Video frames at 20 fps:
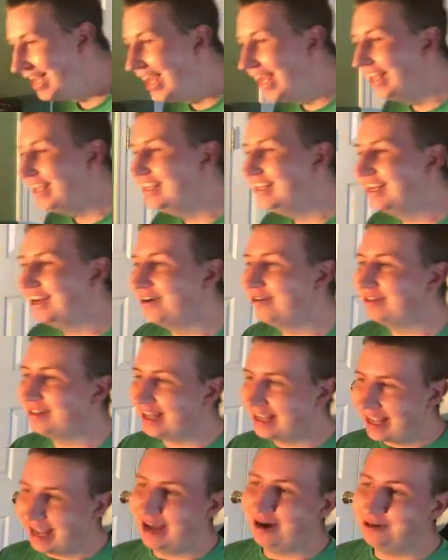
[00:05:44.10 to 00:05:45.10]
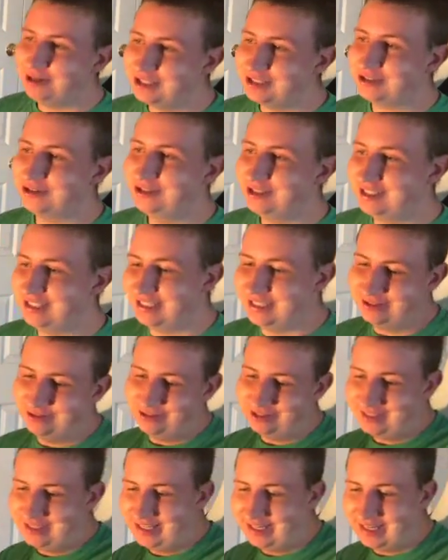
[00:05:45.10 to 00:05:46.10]
You know, like Audi turn
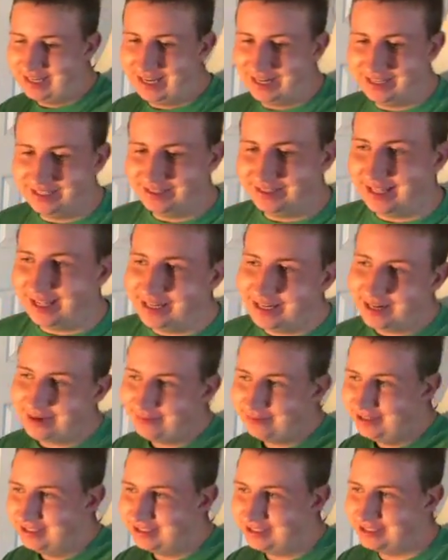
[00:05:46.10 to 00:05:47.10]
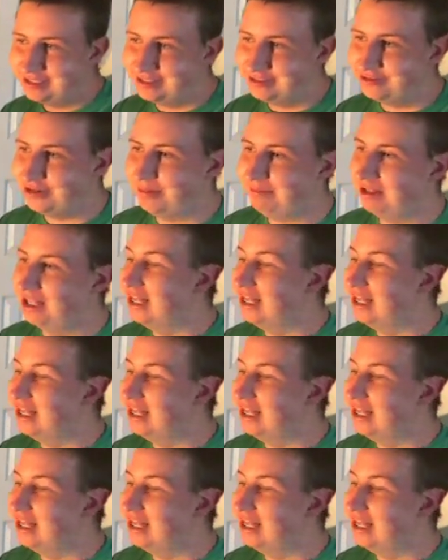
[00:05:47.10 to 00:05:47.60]
signals that kind of light up in a strip.